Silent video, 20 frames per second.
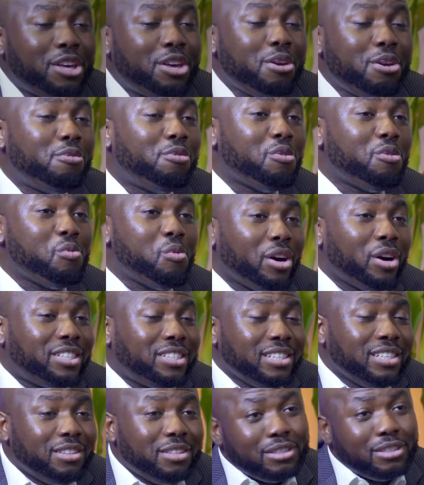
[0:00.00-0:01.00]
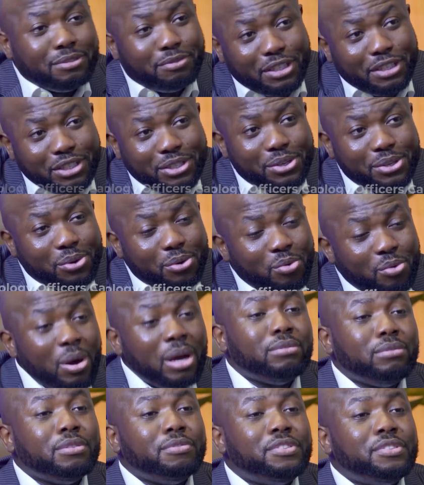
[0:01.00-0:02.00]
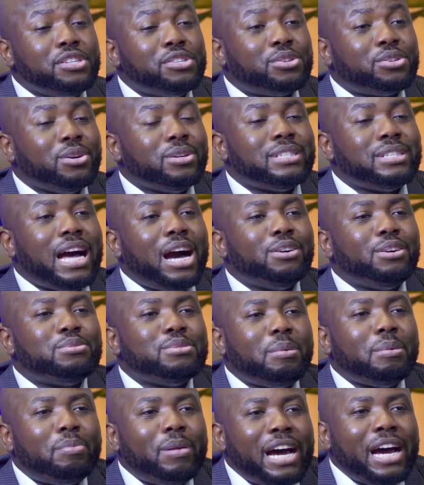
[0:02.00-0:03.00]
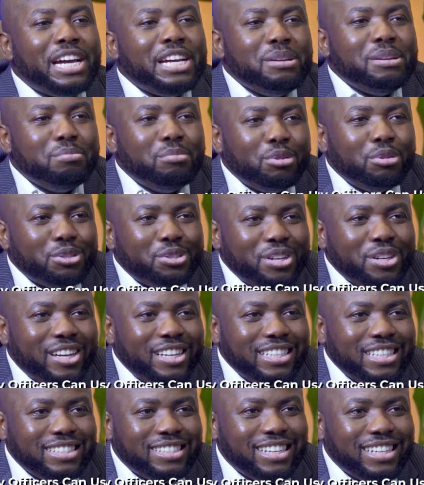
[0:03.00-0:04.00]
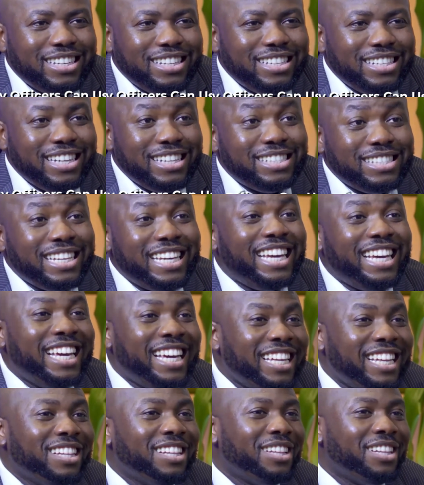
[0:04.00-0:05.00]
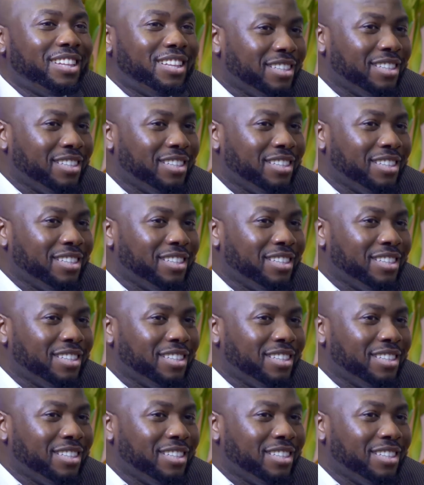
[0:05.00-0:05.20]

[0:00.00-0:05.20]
you for watching this video where we've discussed how to apply emotional intelligence in the